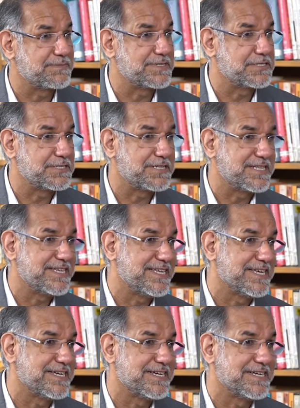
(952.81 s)

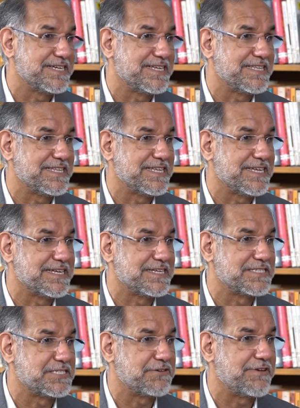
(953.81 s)
particularly in
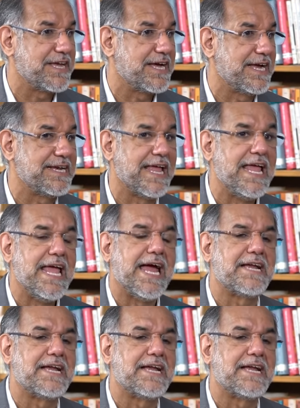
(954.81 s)
Syria.